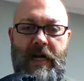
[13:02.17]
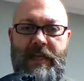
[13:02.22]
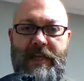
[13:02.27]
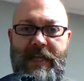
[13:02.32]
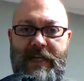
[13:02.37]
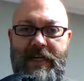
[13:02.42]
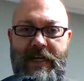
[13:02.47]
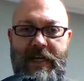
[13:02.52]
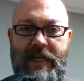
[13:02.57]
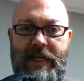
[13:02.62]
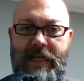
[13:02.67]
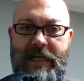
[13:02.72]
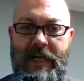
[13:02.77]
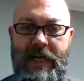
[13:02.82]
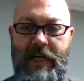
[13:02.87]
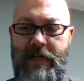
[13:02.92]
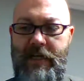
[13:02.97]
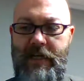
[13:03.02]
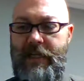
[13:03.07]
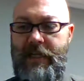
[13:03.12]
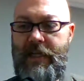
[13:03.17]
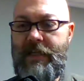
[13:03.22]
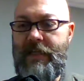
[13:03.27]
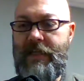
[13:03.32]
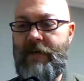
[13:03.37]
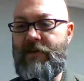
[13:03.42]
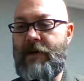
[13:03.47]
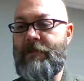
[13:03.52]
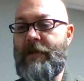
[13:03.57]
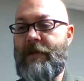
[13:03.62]
I think, again, I think
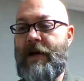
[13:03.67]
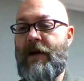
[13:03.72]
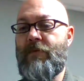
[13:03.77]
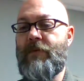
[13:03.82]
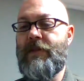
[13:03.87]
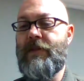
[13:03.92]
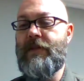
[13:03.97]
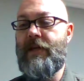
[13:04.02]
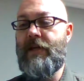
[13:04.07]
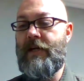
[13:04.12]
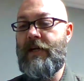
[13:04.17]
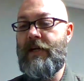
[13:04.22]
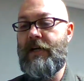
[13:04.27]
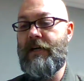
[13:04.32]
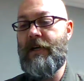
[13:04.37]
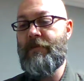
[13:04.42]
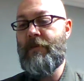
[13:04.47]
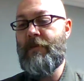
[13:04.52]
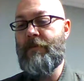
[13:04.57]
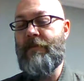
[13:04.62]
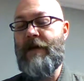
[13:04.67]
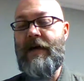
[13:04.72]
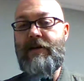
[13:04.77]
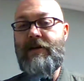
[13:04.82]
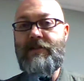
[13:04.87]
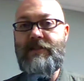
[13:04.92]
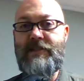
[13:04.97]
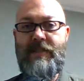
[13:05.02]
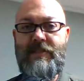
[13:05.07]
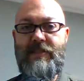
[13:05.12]
they've come out with a, a couple
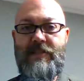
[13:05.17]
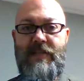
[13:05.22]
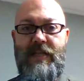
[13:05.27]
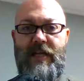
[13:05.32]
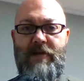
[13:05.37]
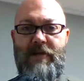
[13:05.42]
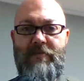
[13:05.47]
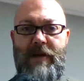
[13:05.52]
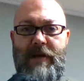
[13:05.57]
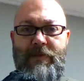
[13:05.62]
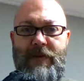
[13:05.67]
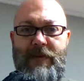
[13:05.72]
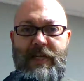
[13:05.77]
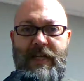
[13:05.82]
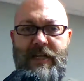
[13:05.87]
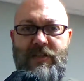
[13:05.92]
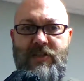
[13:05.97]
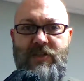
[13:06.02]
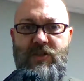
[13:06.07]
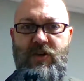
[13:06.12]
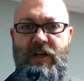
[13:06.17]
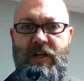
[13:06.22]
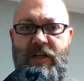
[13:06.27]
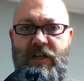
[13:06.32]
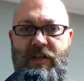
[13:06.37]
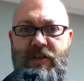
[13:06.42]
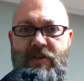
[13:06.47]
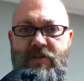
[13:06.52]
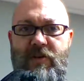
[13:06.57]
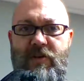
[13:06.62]
models since then, maybe the Instinct
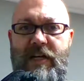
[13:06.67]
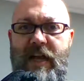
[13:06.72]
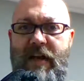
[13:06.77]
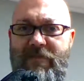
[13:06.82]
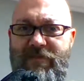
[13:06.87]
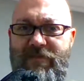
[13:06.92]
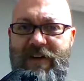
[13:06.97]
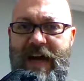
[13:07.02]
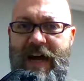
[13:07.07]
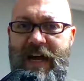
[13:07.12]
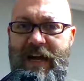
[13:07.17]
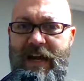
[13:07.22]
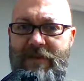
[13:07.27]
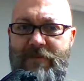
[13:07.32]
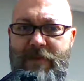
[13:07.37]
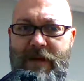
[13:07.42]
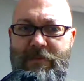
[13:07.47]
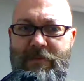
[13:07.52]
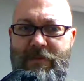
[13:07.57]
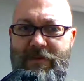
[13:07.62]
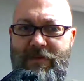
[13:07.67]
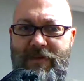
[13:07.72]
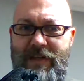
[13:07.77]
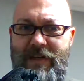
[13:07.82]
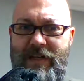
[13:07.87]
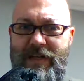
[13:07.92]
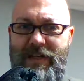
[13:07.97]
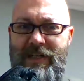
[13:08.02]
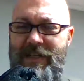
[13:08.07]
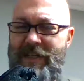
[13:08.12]
3.5, maybe.
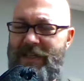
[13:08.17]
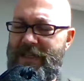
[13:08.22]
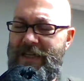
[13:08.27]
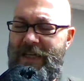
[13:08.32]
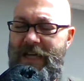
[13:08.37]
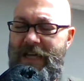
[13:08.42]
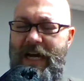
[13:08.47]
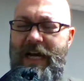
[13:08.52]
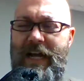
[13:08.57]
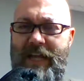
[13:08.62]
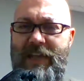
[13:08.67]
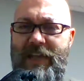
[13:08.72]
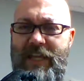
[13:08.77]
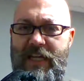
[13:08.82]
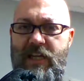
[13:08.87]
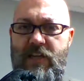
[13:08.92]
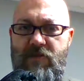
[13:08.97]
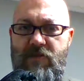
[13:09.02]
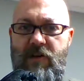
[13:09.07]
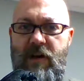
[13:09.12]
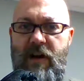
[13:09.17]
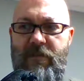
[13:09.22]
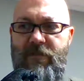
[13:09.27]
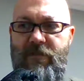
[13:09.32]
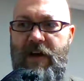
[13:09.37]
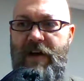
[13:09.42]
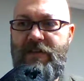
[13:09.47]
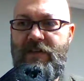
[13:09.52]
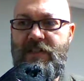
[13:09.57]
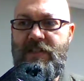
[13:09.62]
I, I think
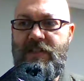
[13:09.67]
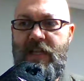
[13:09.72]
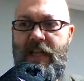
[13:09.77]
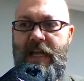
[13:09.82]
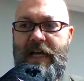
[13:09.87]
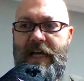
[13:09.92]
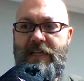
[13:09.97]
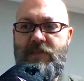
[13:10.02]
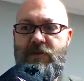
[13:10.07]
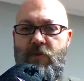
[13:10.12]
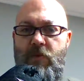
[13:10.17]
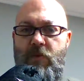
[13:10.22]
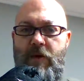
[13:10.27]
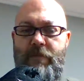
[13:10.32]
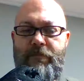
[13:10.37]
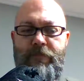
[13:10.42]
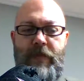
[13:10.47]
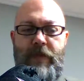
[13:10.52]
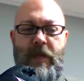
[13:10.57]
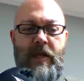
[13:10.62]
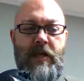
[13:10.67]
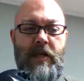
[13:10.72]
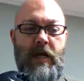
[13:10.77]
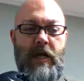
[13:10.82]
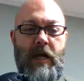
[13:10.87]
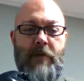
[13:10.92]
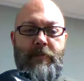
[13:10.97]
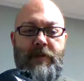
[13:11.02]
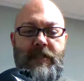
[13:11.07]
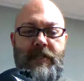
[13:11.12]
3.5 is the last one.
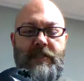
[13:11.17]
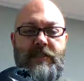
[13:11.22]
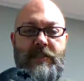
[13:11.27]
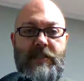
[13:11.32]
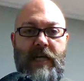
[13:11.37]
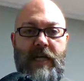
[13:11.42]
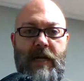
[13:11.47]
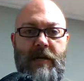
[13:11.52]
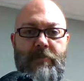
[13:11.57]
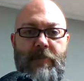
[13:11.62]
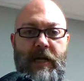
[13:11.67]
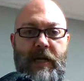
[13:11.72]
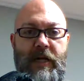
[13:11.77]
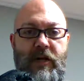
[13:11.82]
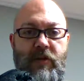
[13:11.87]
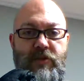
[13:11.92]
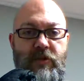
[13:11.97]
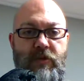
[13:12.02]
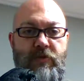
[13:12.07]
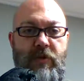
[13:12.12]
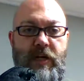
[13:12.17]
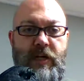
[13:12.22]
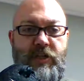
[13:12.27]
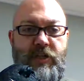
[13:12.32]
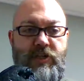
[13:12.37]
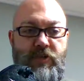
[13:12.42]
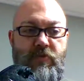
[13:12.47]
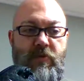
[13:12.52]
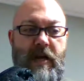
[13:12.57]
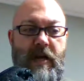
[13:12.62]
Uh, but this is kind of my go to running
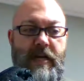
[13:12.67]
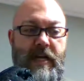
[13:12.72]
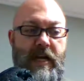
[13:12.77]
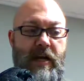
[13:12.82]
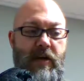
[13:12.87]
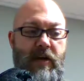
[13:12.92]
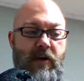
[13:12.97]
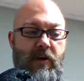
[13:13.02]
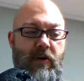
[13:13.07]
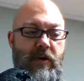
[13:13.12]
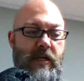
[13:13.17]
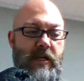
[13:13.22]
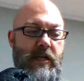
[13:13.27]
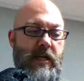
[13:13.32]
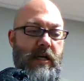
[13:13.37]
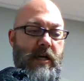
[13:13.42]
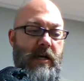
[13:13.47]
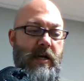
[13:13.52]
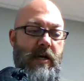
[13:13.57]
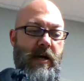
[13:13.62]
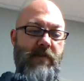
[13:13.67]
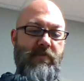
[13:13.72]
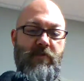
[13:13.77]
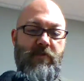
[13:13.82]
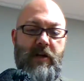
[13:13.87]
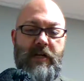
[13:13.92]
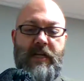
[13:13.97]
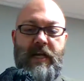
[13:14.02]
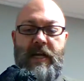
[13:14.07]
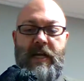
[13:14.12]
shoe right now. Uh, I've,
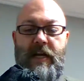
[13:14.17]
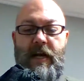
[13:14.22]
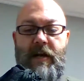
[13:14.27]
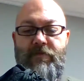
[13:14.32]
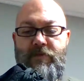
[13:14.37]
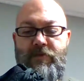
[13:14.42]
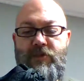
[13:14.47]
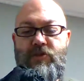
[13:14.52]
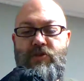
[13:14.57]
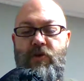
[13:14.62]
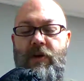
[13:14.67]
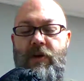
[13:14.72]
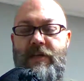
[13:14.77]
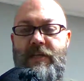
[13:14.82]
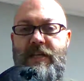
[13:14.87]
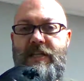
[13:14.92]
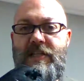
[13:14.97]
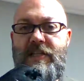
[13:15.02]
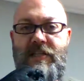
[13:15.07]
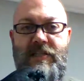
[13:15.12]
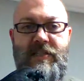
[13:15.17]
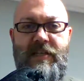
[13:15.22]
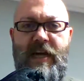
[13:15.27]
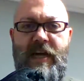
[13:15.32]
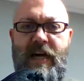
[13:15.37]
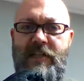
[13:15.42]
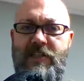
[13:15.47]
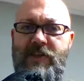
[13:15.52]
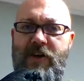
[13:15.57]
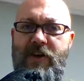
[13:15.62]
again, I've enjoyed this. It's
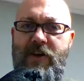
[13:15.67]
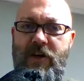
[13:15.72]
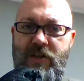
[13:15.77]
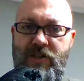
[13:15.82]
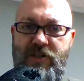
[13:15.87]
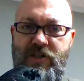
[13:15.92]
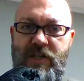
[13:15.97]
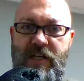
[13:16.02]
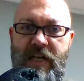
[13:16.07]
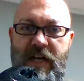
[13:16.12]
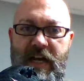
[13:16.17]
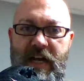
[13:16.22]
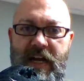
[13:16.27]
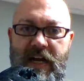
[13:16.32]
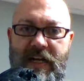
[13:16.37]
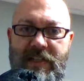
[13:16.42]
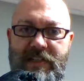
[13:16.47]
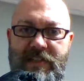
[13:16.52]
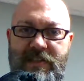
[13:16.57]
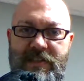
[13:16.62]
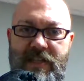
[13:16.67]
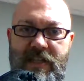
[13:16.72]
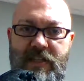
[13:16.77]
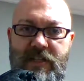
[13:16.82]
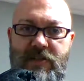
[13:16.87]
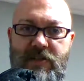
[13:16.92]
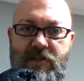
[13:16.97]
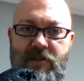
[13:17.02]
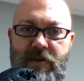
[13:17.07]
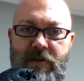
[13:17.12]
not as cushy as the
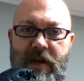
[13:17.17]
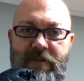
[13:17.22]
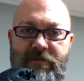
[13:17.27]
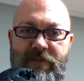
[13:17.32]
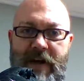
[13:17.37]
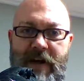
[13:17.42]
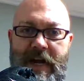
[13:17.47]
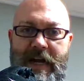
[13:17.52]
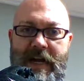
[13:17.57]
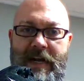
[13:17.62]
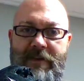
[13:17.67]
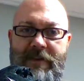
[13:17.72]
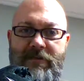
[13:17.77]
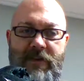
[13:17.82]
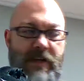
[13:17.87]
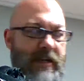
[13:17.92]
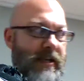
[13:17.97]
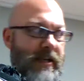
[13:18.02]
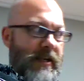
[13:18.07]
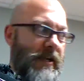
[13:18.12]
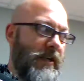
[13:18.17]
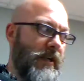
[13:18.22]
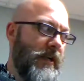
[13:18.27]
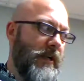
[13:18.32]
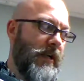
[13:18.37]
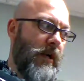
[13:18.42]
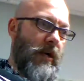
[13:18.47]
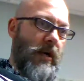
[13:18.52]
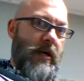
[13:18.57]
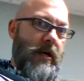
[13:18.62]
2.5
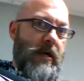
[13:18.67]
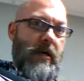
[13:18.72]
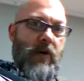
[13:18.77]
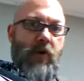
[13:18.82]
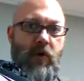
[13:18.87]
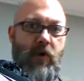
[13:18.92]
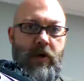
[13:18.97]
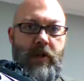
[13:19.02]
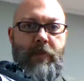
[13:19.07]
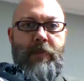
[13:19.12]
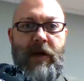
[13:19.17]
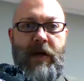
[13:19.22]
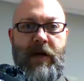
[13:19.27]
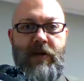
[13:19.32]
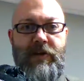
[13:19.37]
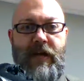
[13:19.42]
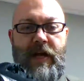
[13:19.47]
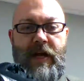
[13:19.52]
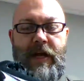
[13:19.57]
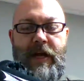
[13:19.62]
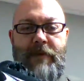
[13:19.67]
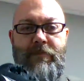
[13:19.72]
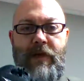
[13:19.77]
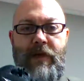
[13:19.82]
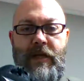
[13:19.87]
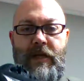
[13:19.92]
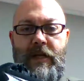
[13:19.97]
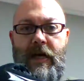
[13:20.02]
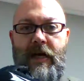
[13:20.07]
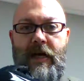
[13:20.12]
uh, or the Paradigm,
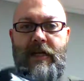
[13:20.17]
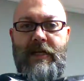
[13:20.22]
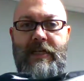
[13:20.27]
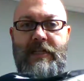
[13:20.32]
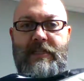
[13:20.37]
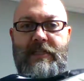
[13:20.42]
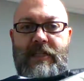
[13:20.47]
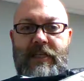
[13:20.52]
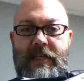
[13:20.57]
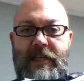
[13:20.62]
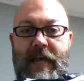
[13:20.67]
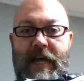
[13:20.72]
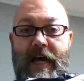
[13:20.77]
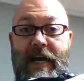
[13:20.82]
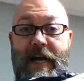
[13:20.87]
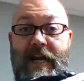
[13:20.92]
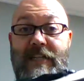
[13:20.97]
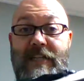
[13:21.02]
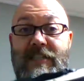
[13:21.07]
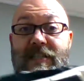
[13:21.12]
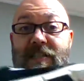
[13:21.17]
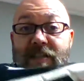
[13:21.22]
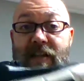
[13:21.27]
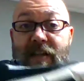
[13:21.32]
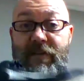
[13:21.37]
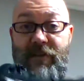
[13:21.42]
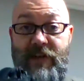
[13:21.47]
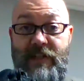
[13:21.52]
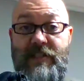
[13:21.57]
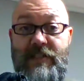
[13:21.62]
uh, it's not as
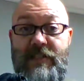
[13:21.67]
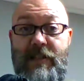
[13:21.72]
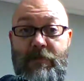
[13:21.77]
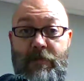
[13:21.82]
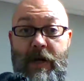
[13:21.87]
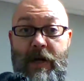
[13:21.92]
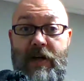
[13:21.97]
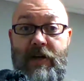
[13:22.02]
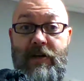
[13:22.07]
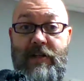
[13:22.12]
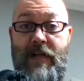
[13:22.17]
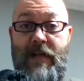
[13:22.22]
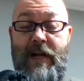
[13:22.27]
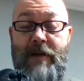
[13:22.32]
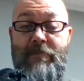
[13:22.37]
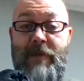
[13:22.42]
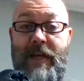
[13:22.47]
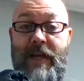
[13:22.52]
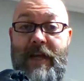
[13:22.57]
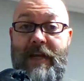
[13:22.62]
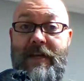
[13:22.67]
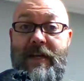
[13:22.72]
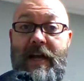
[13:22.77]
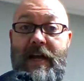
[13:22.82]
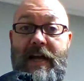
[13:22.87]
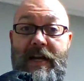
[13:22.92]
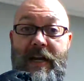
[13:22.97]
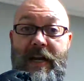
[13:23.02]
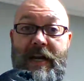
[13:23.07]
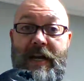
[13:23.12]
stiff as the paradigm and
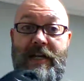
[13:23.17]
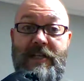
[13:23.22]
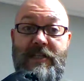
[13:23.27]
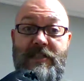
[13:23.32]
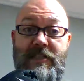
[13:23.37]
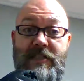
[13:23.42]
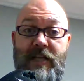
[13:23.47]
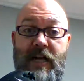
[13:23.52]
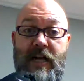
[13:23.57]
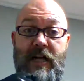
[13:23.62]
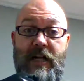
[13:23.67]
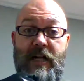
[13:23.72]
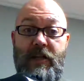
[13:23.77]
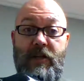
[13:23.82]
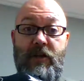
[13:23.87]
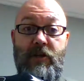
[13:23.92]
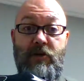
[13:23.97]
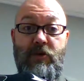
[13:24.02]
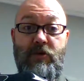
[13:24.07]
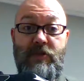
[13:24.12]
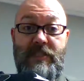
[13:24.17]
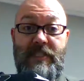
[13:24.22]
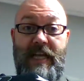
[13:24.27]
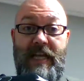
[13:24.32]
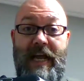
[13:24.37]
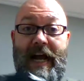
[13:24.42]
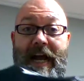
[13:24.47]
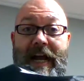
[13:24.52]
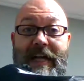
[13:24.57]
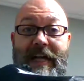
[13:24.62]
not as uh, loose
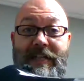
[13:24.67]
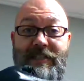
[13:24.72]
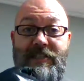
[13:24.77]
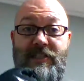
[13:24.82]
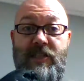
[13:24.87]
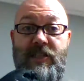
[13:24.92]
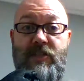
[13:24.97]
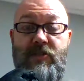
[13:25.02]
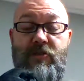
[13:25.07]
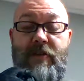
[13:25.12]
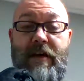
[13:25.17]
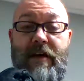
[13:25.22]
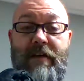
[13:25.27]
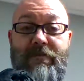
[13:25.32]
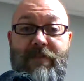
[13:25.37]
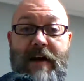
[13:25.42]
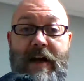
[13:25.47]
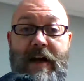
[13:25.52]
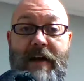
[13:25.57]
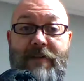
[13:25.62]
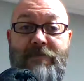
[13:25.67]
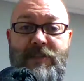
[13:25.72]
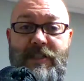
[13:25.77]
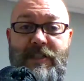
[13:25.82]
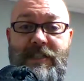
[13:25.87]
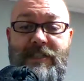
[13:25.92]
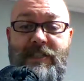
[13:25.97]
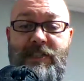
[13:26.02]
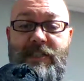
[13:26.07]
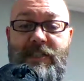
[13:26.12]
as the 2.5. So
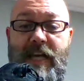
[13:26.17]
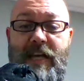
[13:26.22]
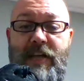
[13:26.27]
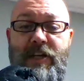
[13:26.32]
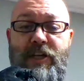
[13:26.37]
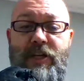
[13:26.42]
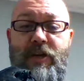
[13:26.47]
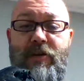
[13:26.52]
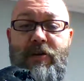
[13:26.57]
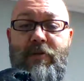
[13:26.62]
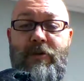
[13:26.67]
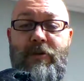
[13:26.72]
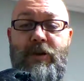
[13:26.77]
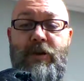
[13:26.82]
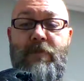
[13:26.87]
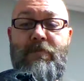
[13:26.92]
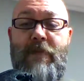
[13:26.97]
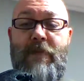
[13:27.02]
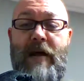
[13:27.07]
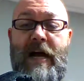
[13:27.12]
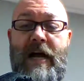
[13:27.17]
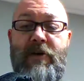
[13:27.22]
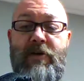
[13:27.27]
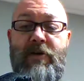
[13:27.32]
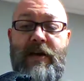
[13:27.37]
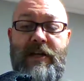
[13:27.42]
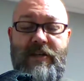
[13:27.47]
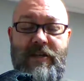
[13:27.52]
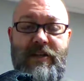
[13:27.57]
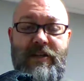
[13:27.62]
this is kind of your your
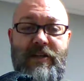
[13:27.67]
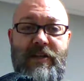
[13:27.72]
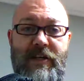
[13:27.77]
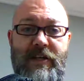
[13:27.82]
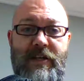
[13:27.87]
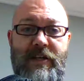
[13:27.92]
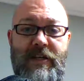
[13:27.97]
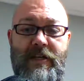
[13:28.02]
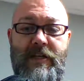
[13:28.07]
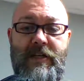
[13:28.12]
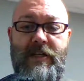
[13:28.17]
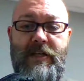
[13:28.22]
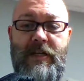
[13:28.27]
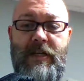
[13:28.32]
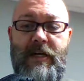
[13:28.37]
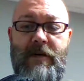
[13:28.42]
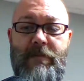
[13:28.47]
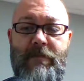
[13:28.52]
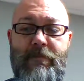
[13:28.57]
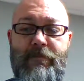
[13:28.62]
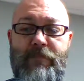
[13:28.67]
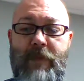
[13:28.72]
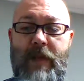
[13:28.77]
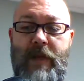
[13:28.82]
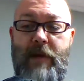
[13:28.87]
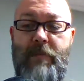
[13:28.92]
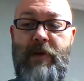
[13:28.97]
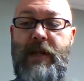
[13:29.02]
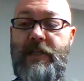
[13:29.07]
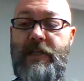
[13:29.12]
moderate. Um,
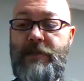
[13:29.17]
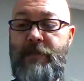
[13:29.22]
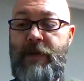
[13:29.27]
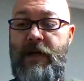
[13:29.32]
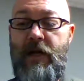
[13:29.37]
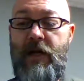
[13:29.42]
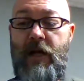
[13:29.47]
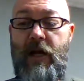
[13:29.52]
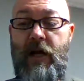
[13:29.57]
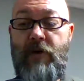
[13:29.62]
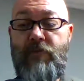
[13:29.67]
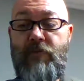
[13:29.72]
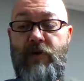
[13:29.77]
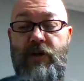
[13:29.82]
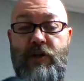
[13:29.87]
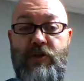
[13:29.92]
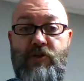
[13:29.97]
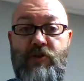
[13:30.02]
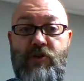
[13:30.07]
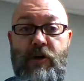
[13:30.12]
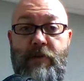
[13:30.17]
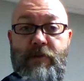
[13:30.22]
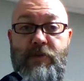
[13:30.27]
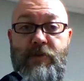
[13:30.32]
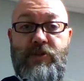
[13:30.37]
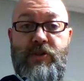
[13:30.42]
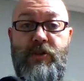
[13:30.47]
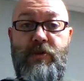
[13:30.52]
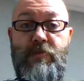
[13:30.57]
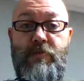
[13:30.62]
but it's been a, a, real enjoyable
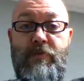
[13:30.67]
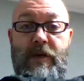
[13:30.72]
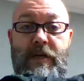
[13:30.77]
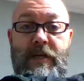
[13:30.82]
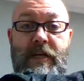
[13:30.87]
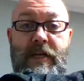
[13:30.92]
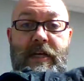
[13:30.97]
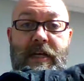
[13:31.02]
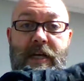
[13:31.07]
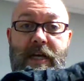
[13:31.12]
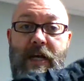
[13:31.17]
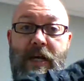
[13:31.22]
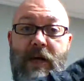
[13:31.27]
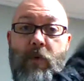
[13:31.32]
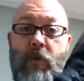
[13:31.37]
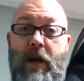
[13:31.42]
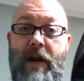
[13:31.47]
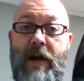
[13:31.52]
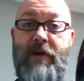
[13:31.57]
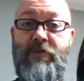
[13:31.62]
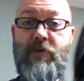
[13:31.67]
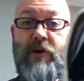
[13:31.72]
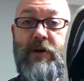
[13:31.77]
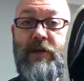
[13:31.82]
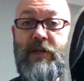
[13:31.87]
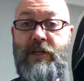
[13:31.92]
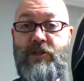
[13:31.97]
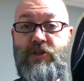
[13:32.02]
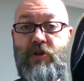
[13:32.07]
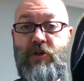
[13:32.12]
shoe. But what I've
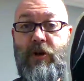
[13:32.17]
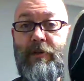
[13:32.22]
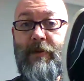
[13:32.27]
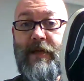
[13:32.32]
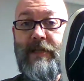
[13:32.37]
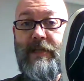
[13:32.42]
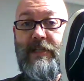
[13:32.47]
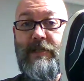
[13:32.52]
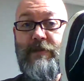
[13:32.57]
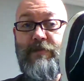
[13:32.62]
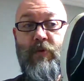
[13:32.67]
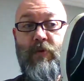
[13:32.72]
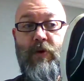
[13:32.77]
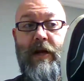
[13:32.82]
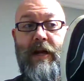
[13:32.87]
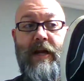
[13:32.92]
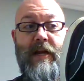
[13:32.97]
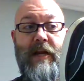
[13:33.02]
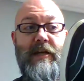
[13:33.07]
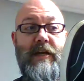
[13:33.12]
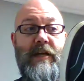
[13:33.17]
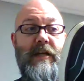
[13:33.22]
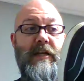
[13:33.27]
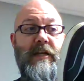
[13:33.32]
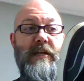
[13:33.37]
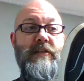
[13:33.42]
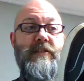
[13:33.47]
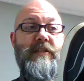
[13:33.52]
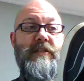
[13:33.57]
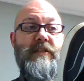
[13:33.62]
really enjoyed about this brand
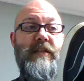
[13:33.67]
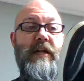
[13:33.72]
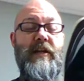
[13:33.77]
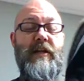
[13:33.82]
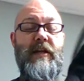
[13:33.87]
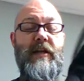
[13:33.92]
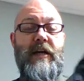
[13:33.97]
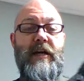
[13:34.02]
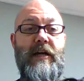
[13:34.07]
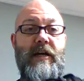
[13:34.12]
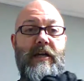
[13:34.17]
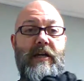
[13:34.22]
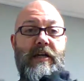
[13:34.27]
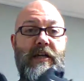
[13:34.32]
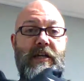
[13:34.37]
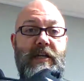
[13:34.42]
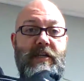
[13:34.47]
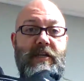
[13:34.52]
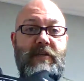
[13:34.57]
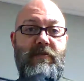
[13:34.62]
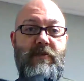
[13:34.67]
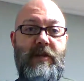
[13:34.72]
is that uh, it